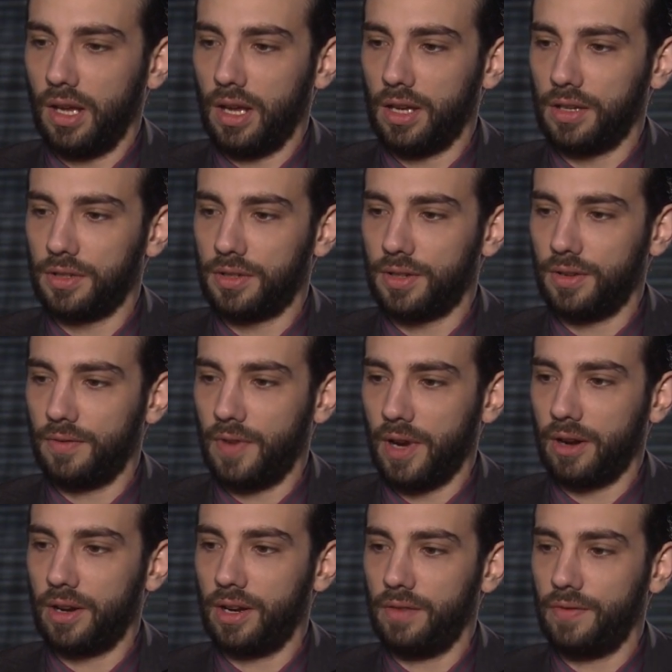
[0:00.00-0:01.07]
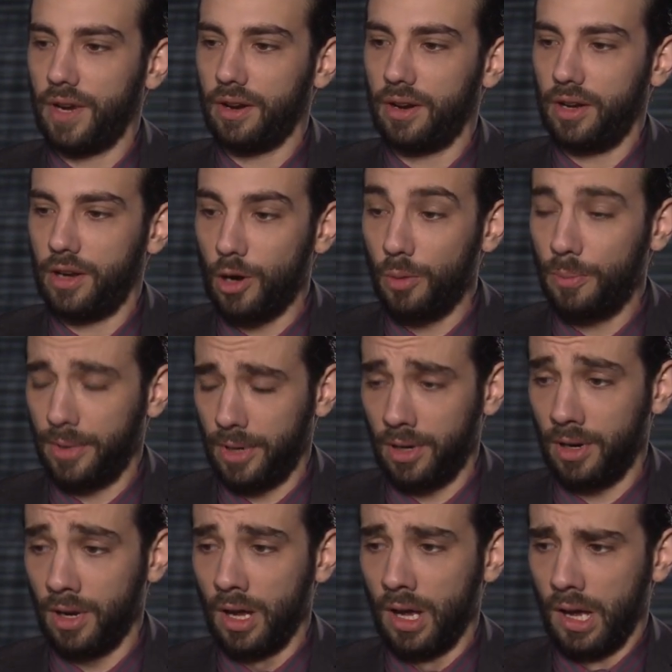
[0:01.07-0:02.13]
is very, very open